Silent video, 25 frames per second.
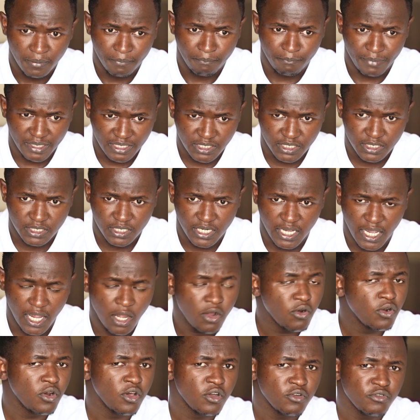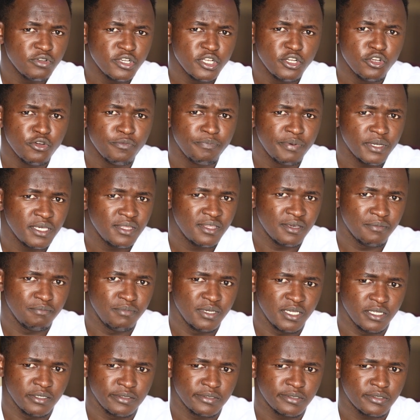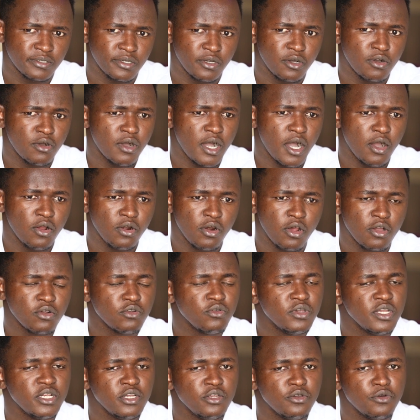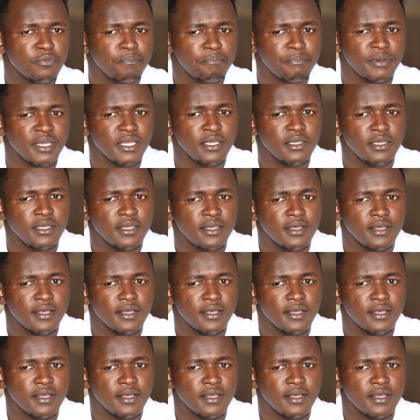But how long will you pay the bills? Or how long will you pay